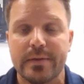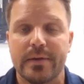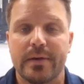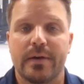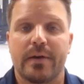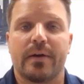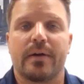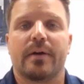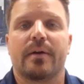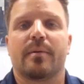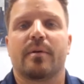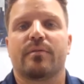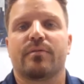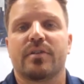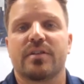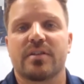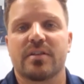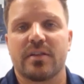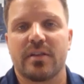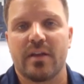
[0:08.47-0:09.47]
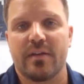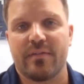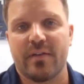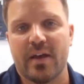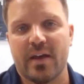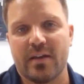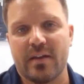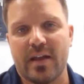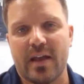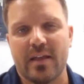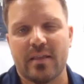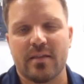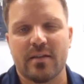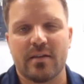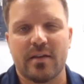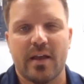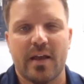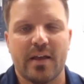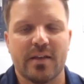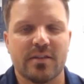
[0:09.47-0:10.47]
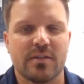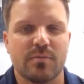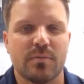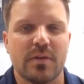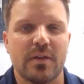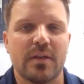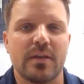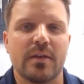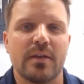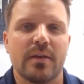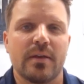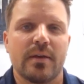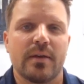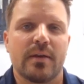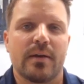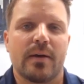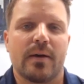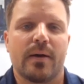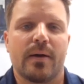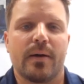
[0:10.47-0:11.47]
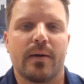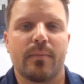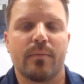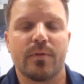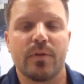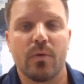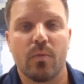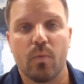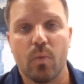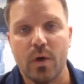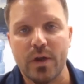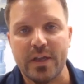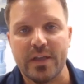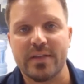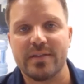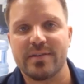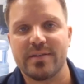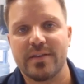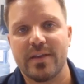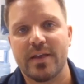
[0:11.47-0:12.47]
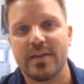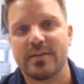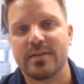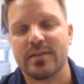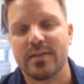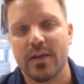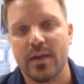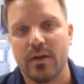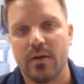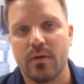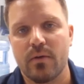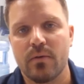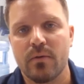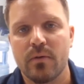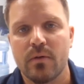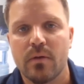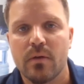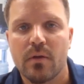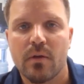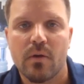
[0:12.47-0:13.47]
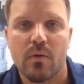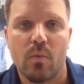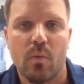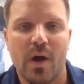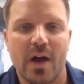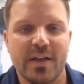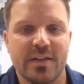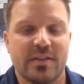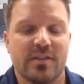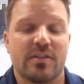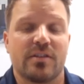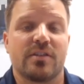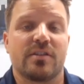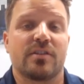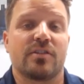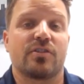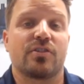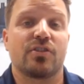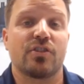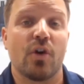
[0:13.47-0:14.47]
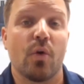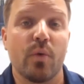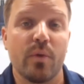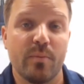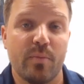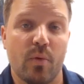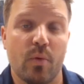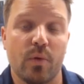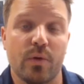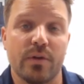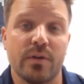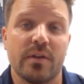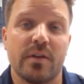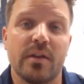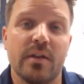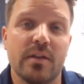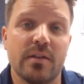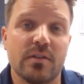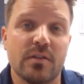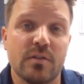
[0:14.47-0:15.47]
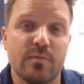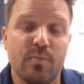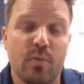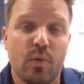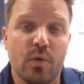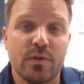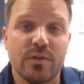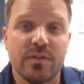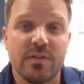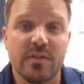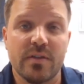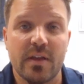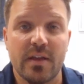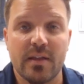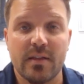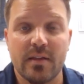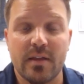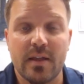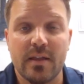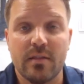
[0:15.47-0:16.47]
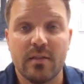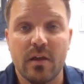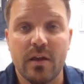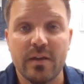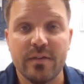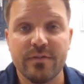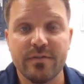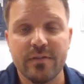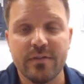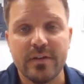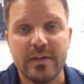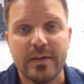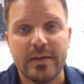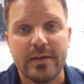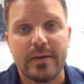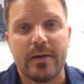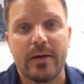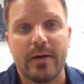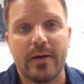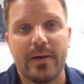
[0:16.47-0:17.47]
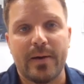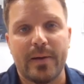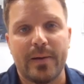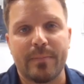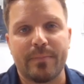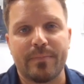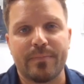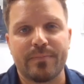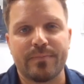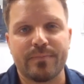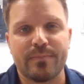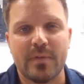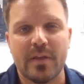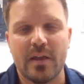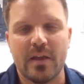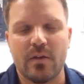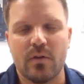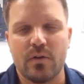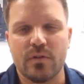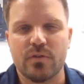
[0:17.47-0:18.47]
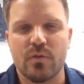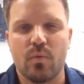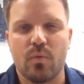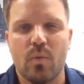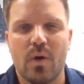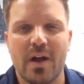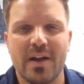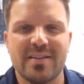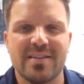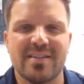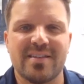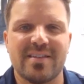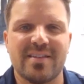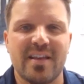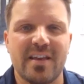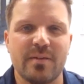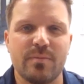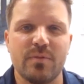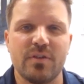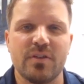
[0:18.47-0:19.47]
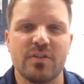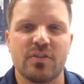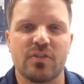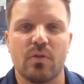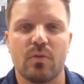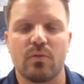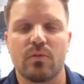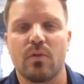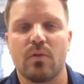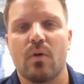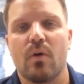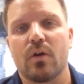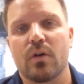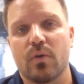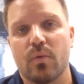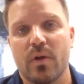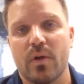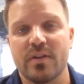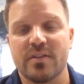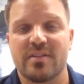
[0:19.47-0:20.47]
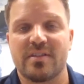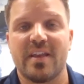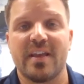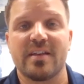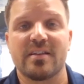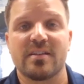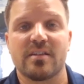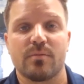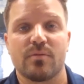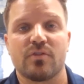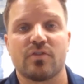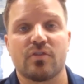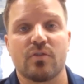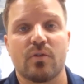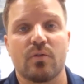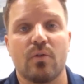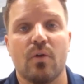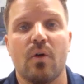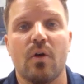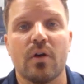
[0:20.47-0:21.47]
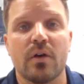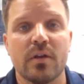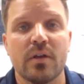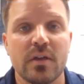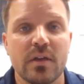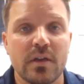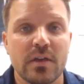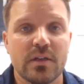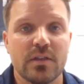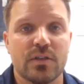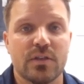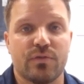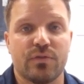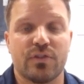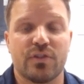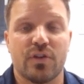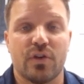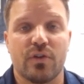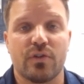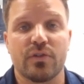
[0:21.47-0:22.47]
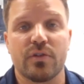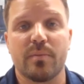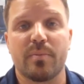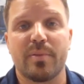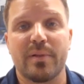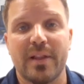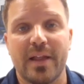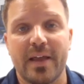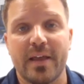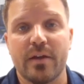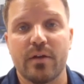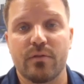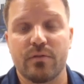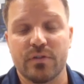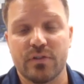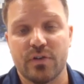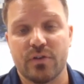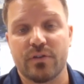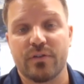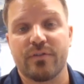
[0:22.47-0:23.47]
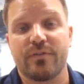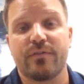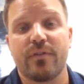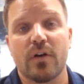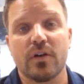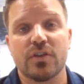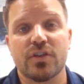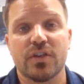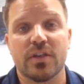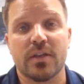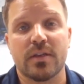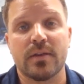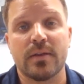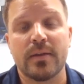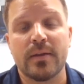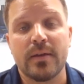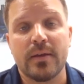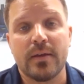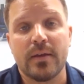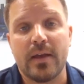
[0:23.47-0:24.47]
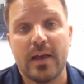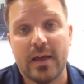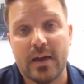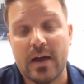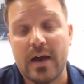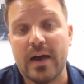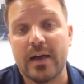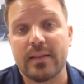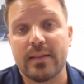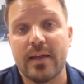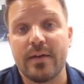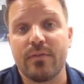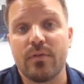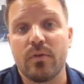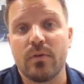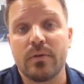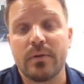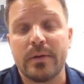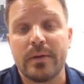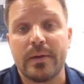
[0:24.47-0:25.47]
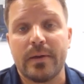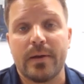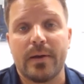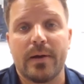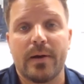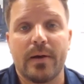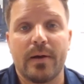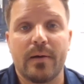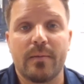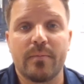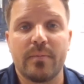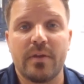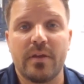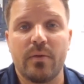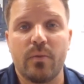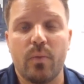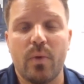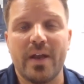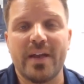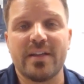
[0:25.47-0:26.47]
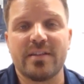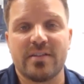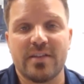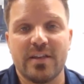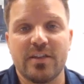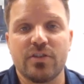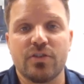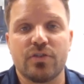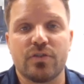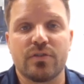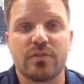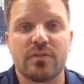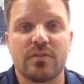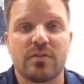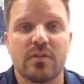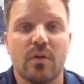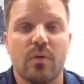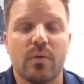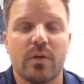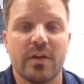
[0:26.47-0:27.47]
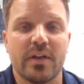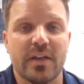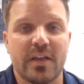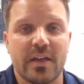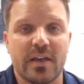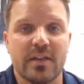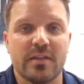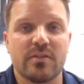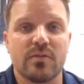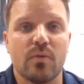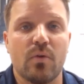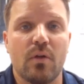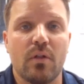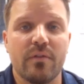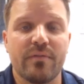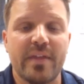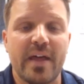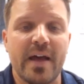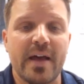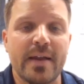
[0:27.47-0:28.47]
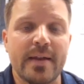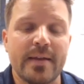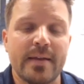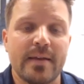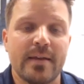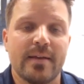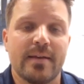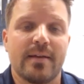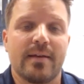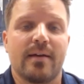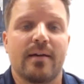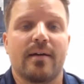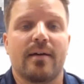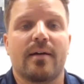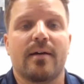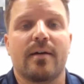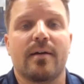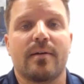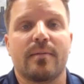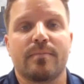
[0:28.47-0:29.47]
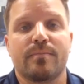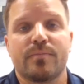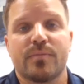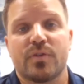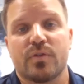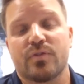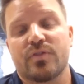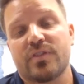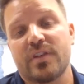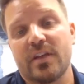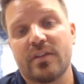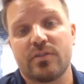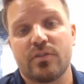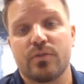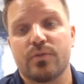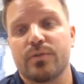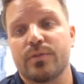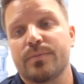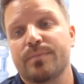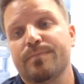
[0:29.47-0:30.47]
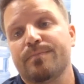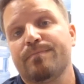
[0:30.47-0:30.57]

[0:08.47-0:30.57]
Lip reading: I recently have had an athlete ask me, what is the ACL? Why is it so important in sports and life? And also, why does it take me so long, or why does it take someone so long to return to play or return to function at a high level when it's injured? So we're going to get into all of that. So stay tuned.